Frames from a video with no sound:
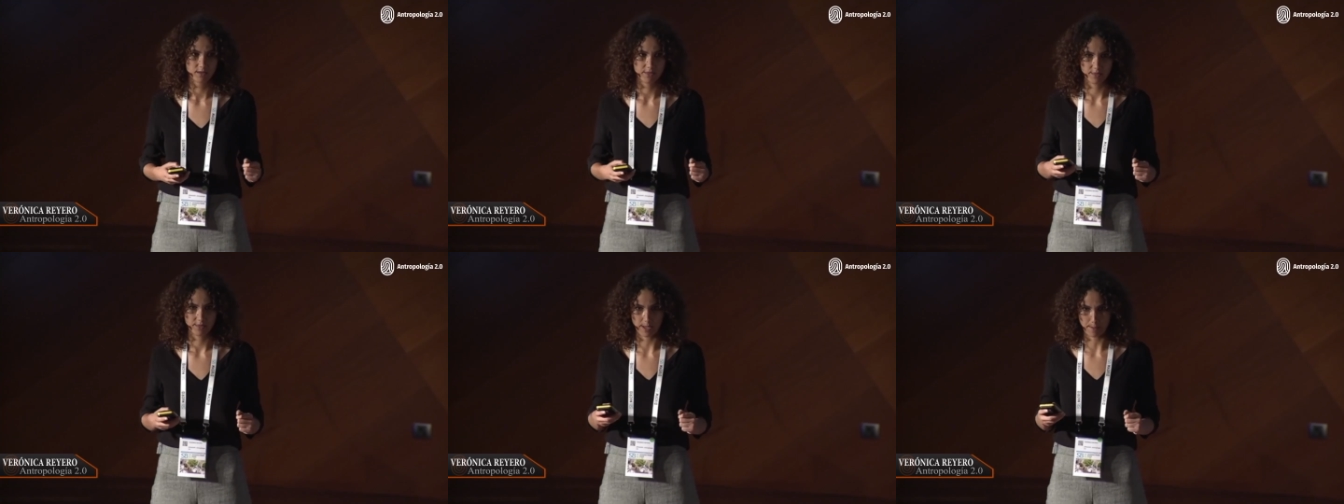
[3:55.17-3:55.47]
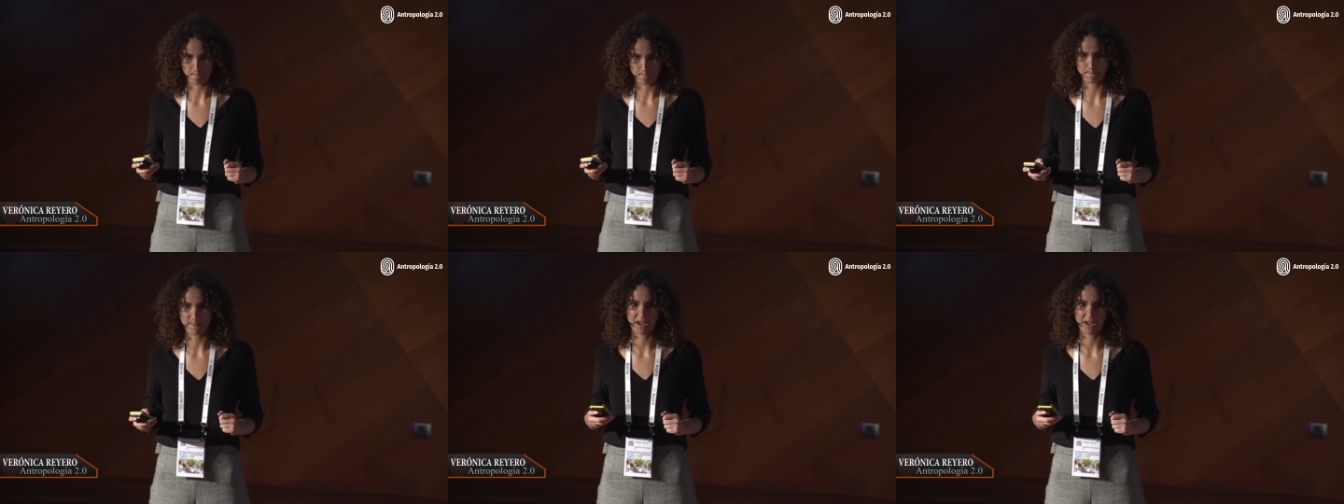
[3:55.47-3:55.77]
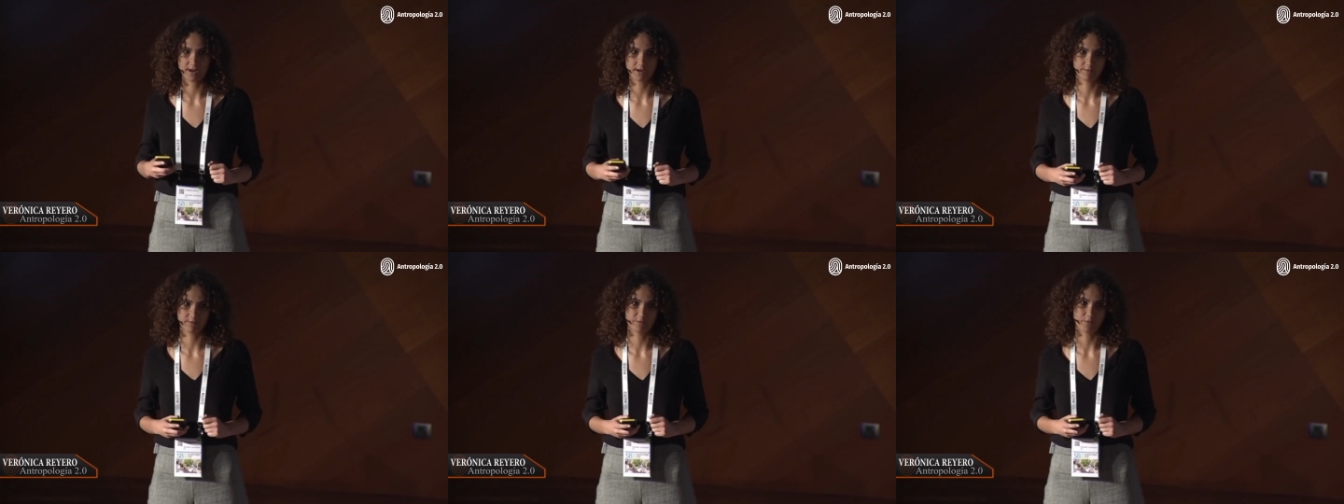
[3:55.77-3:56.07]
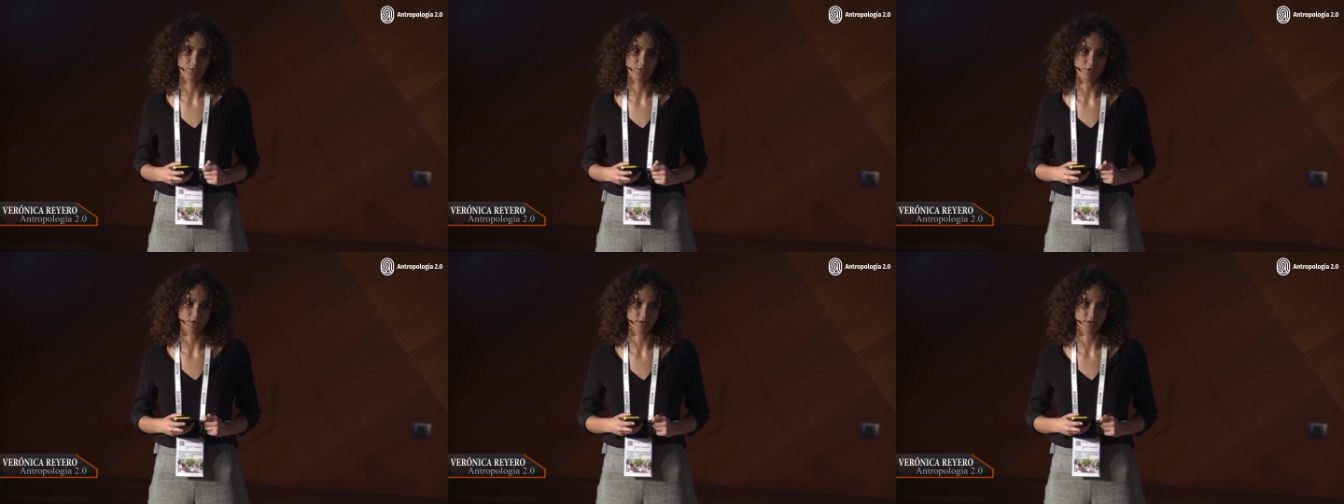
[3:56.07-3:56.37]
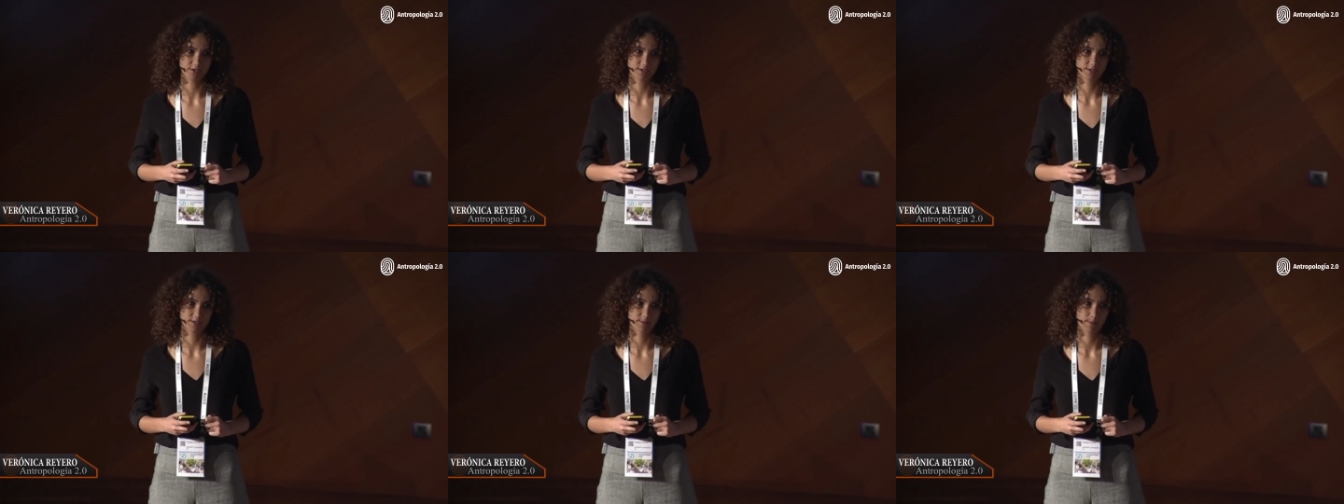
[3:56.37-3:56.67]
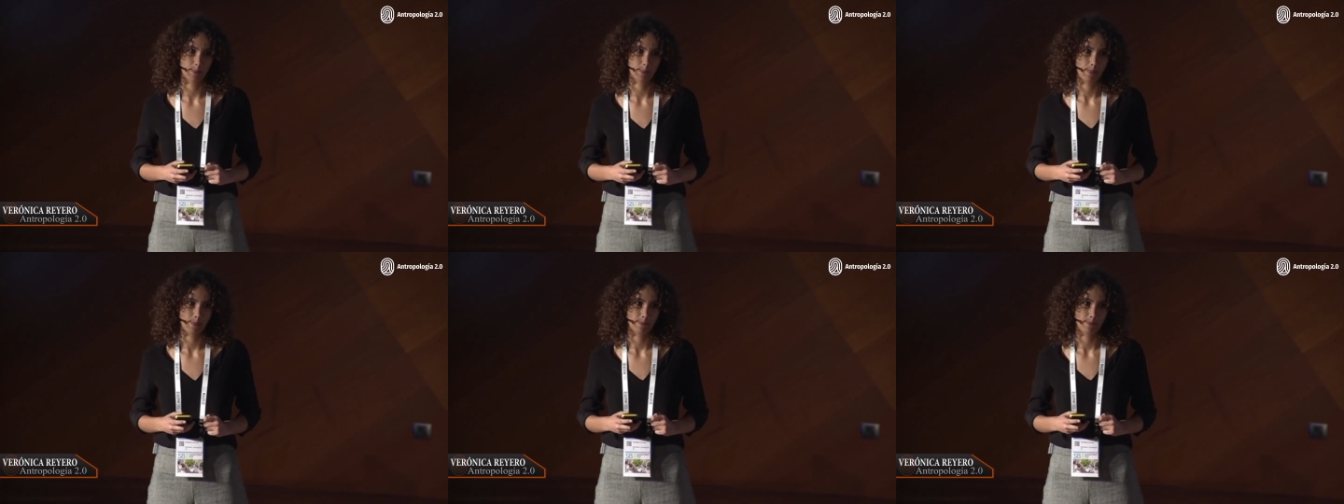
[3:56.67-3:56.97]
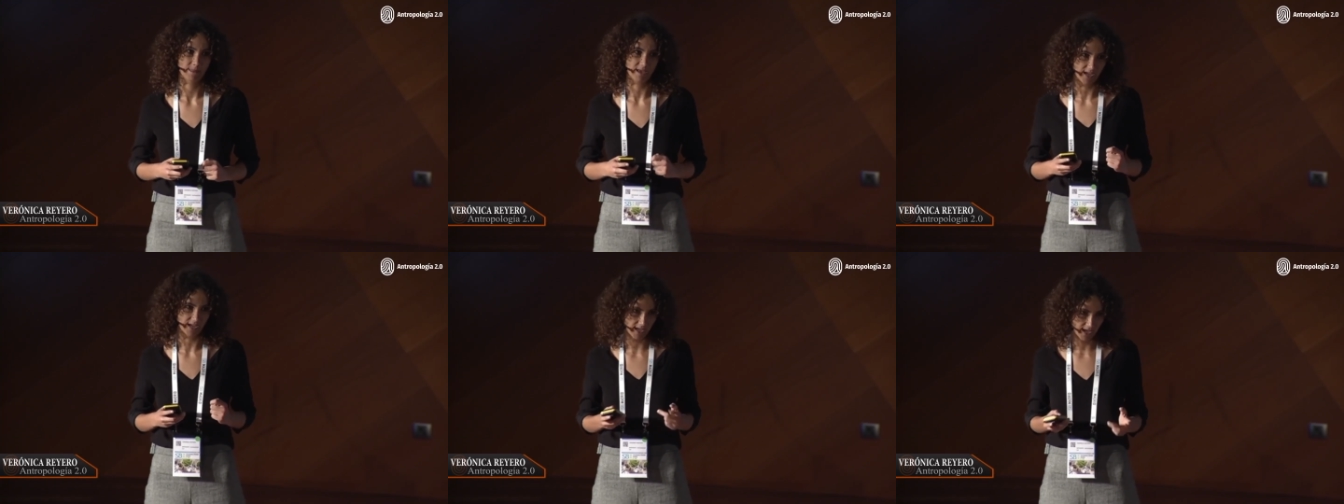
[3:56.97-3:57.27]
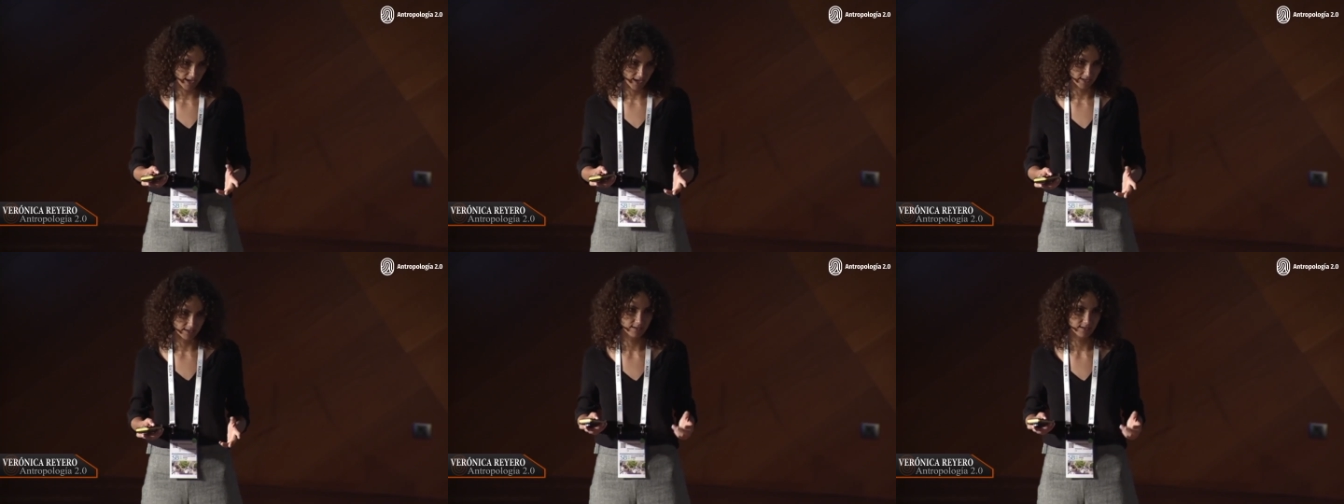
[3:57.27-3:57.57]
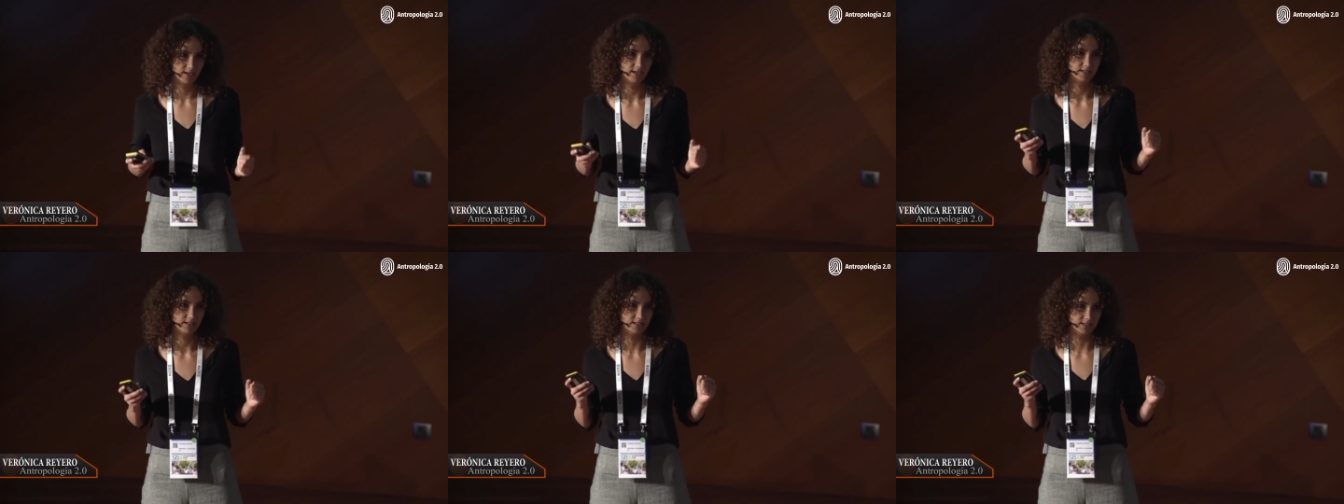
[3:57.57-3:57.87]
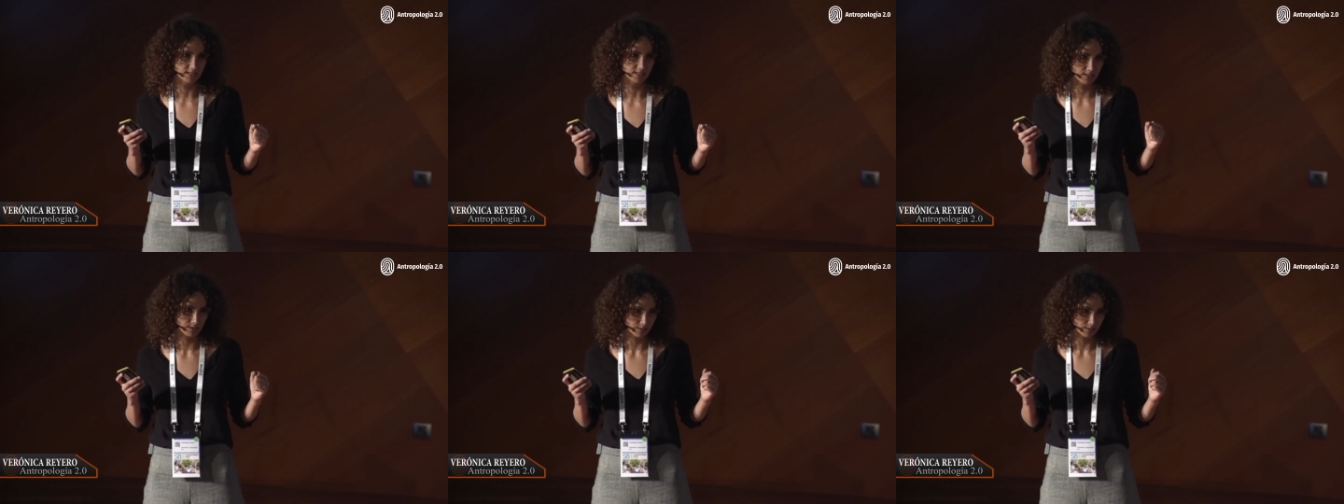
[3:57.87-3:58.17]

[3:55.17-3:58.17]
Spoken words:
than men's voice. Again, it is